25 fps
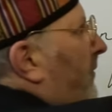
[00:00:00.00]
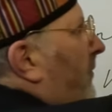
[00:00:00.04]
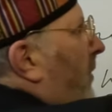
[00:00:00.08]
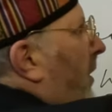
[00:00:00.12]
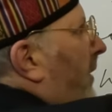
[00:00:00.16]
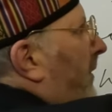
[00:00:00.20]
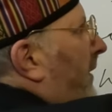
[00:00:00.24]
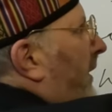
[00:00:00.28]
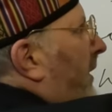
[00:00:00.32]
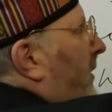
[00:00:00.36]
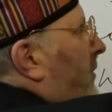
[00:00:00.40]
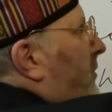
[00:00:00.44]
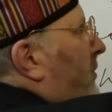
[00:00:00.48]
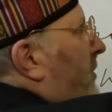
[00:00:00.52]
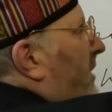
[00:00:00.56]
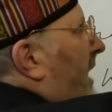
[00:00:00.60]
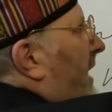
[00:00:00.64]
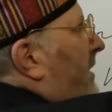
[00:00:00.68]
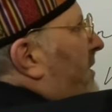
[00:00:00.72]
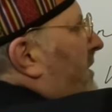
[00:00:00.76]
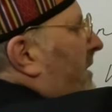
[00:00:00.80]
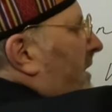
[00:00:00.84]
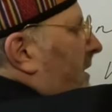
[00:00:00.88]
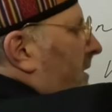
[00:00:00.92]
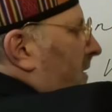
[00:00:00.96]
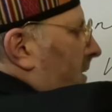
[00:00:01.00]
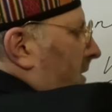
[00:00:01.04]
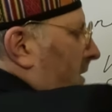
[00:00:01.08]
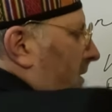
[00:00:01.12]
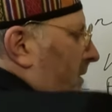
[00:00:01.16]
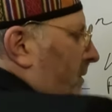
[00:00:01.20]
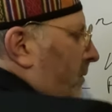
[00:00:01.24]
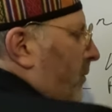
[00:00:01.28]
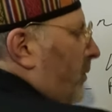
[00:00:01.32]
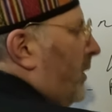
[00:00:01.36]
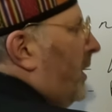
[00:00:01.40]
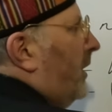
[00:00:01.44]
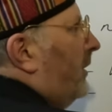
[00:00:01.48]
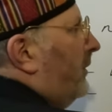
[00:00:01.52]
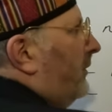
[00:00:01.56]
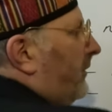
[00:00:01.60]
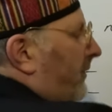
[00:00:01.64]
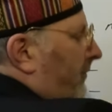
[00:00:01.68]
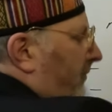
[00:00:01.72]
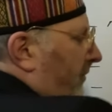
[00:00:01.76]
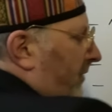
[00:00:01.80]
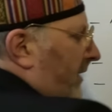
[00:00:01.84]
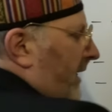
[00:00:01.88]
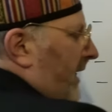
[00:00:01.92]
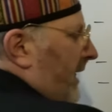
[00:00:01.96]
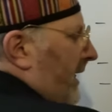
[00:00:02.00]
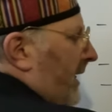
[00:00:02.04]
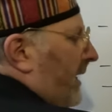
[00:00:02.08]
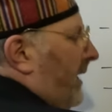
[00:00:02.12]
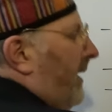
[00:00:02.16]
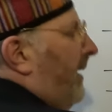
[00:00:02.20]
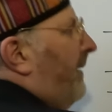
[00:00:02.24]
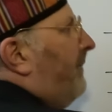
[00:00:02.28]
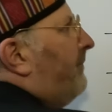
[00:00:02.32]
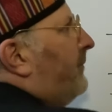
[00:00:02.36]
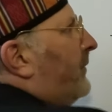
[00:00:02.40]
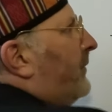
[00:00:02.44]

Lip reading: we've got the congested world of the